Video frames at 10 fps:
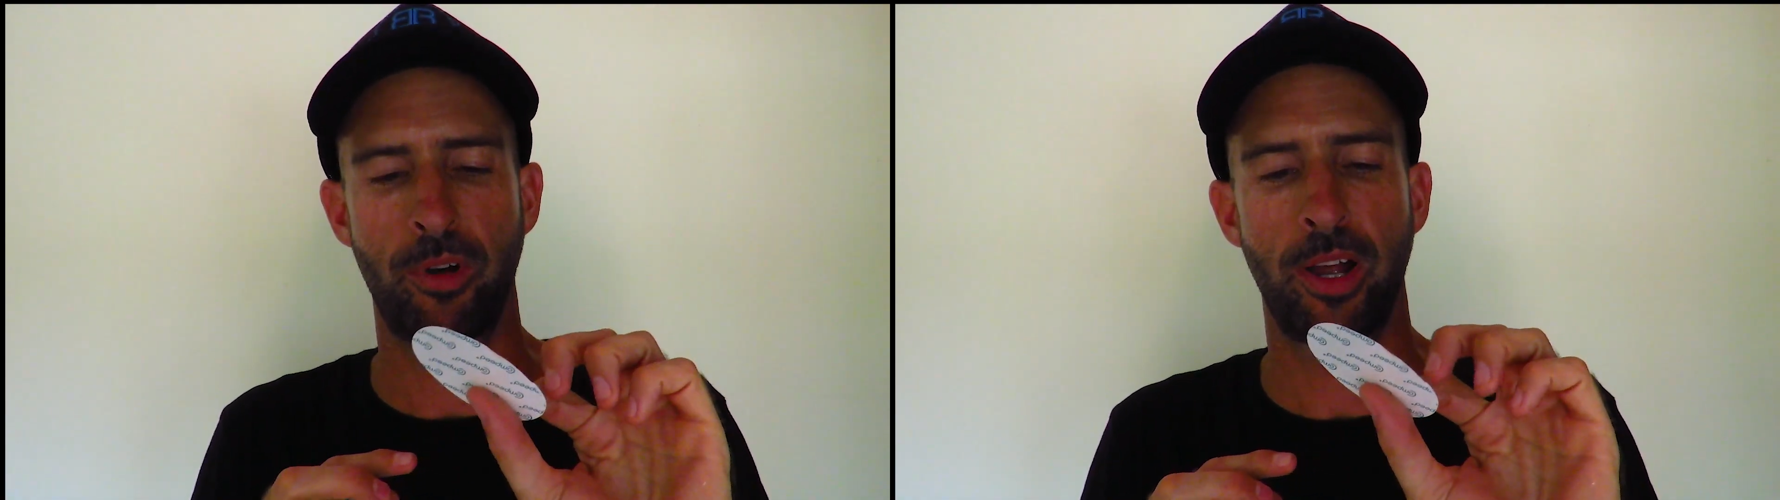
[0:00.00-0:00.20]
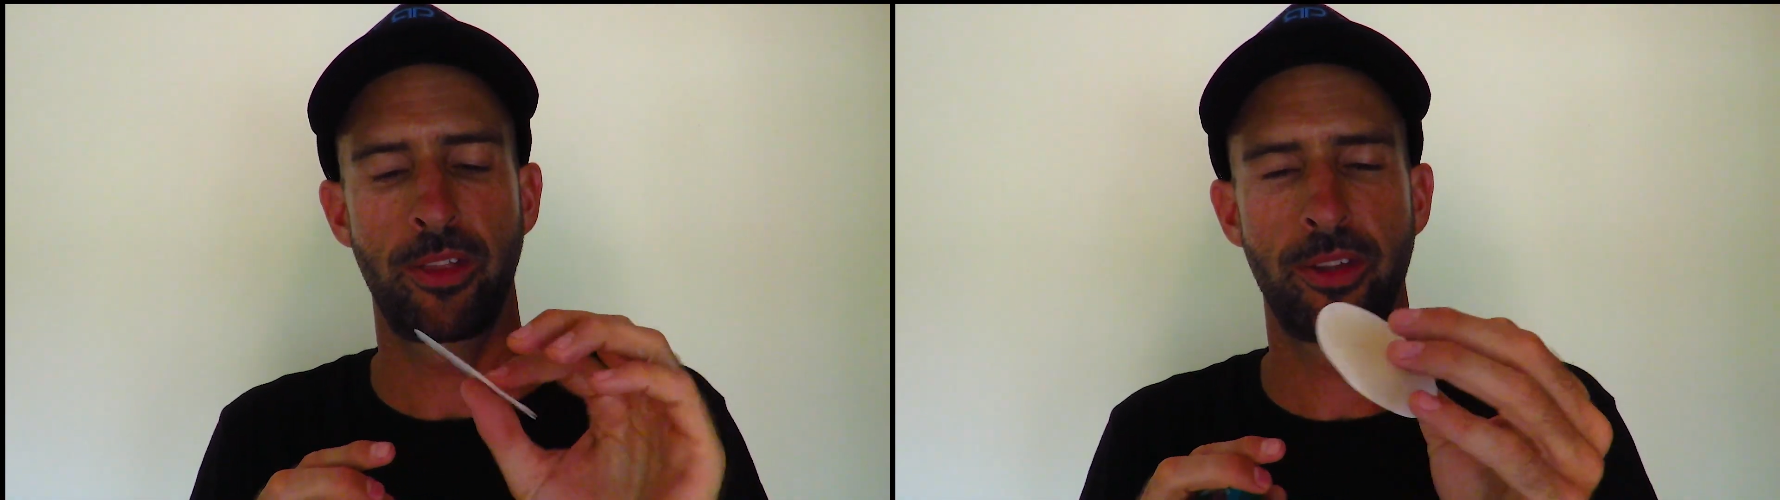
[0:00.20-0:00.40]

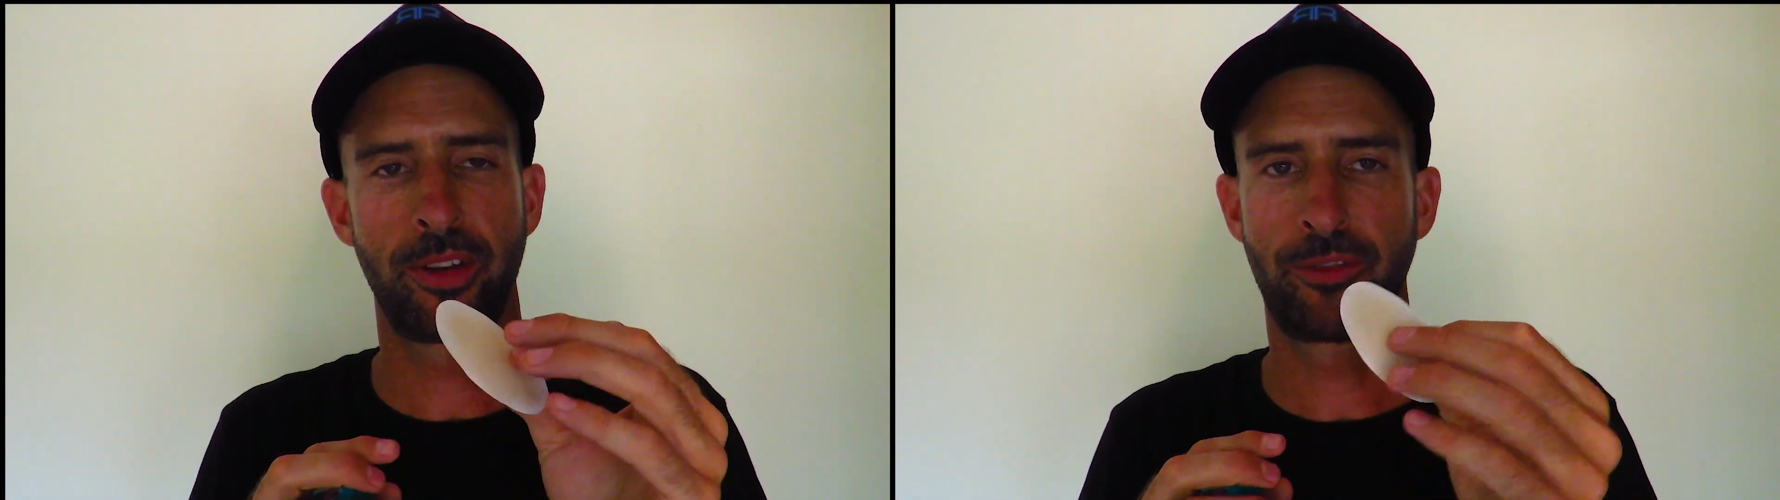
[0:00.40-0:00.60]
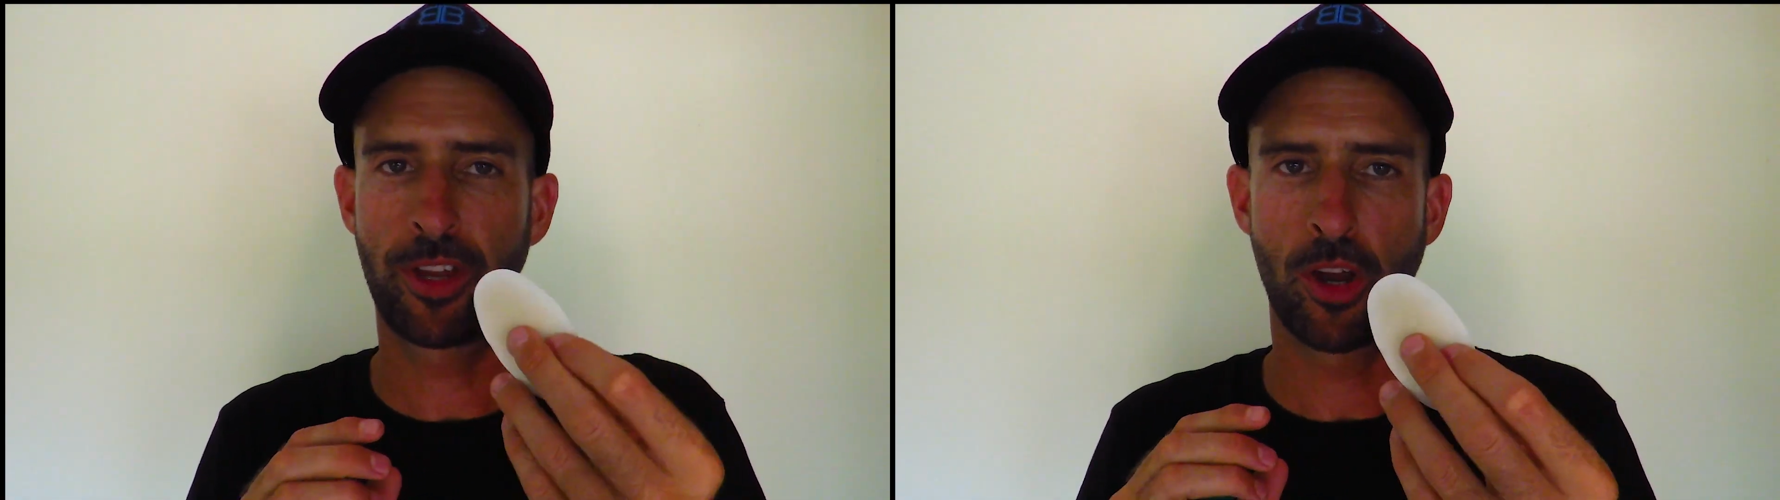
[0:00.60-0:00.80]
rather
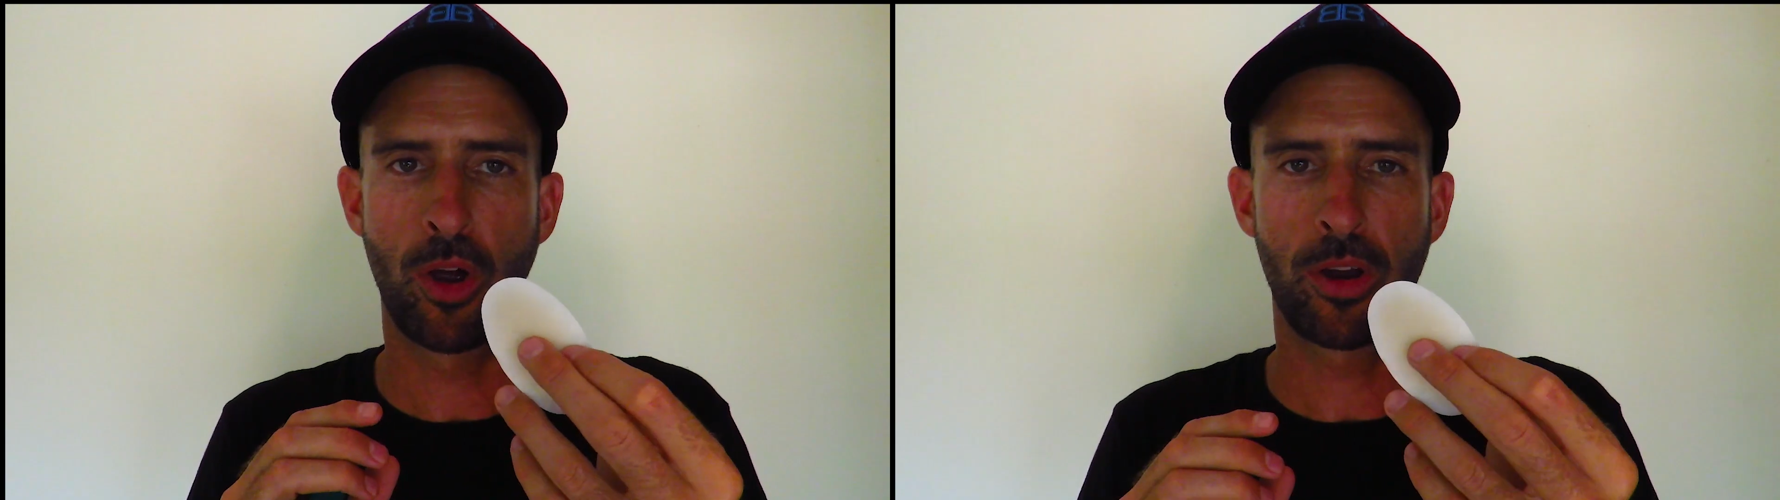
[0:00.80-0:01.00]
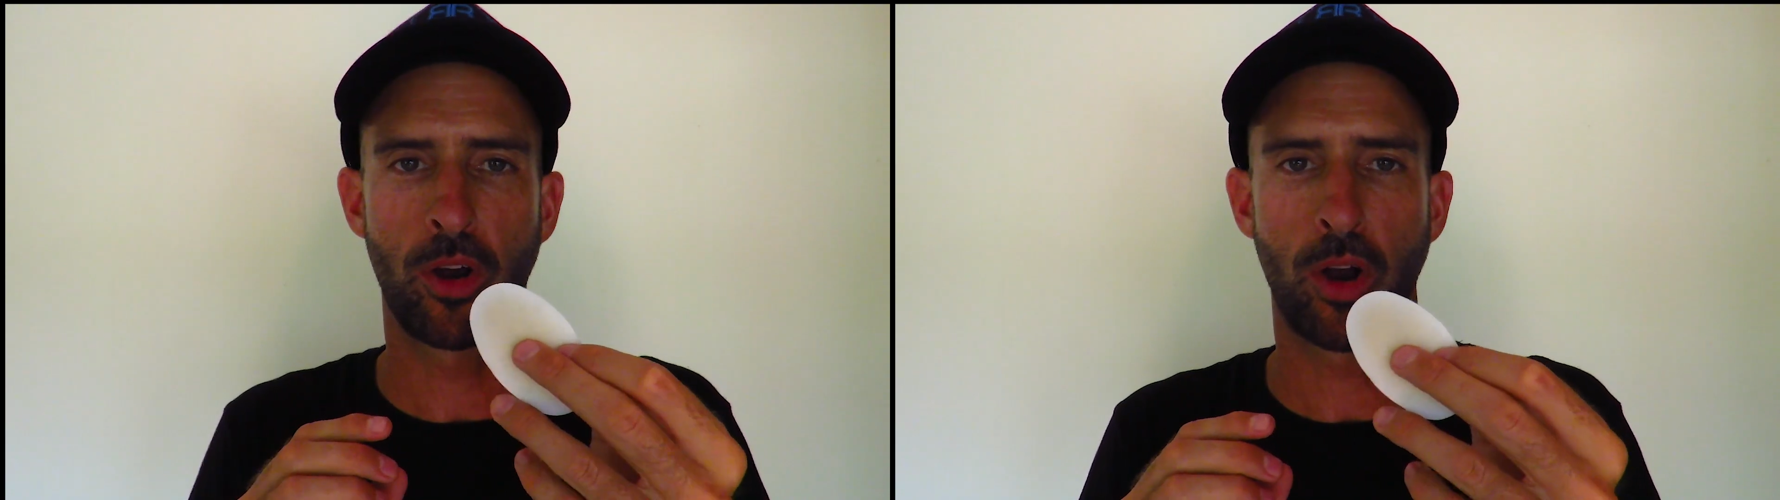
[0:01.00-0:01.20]
than if they're
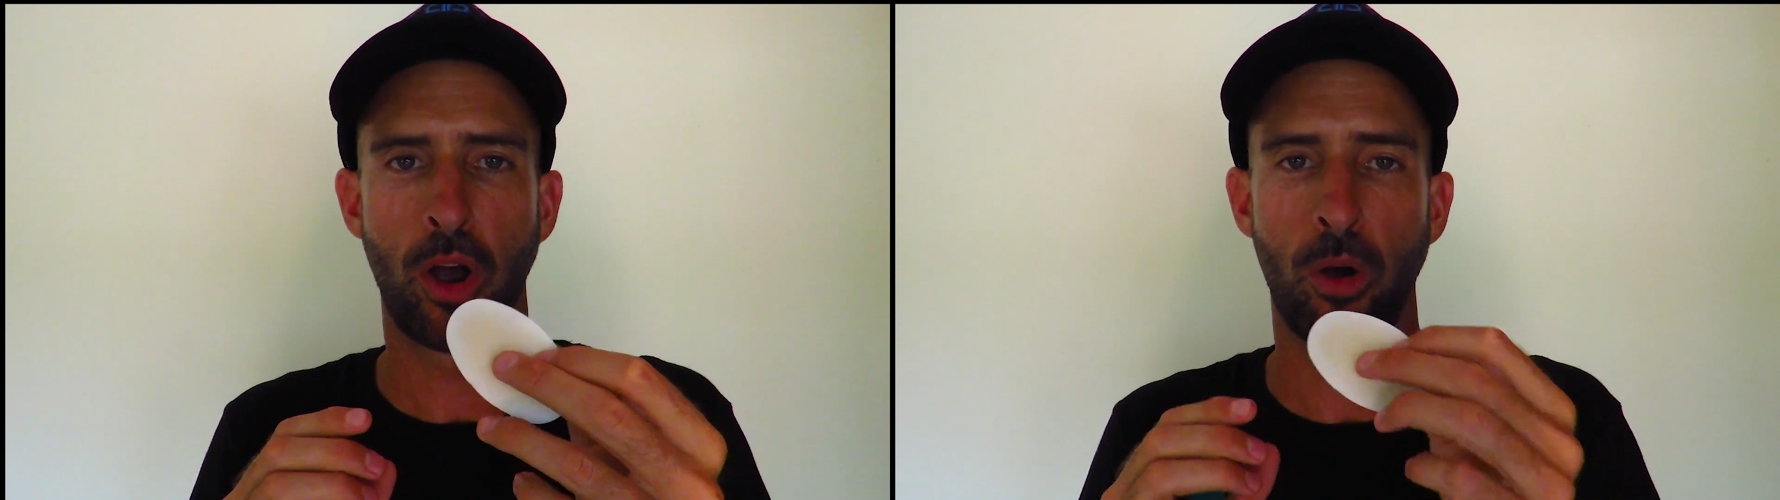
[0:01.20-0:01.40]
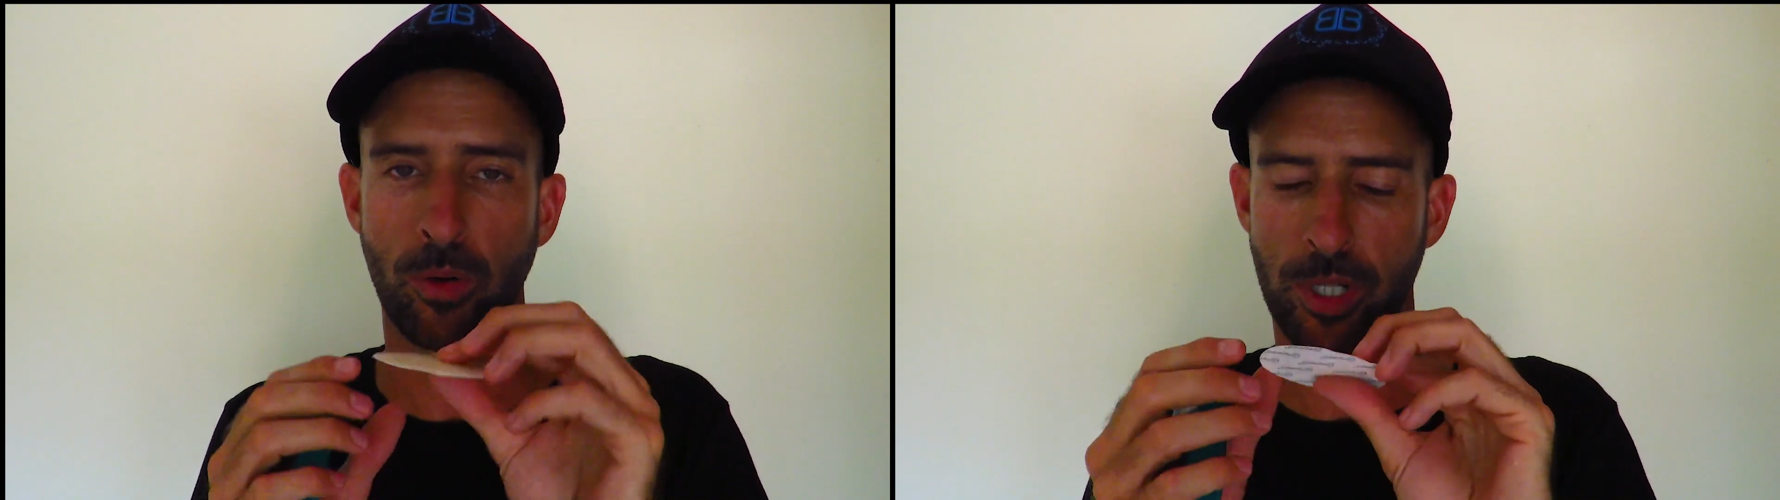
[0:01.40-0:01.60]
going on
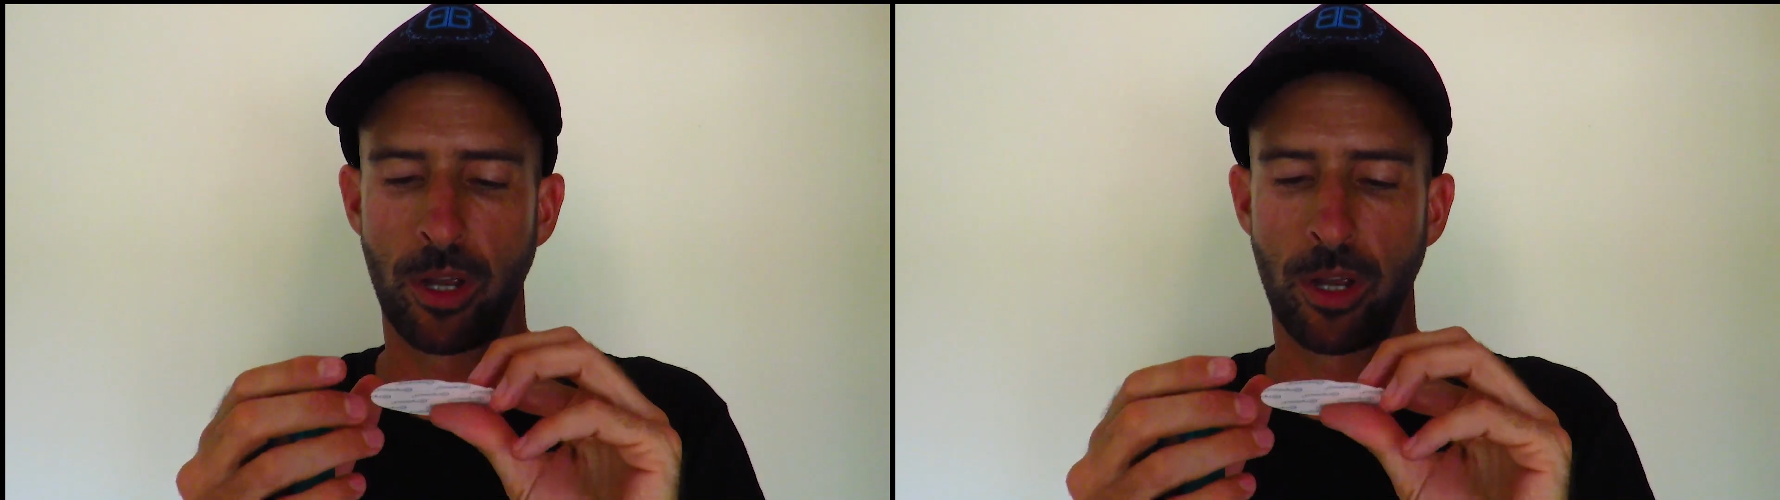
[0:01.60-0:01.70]
cold.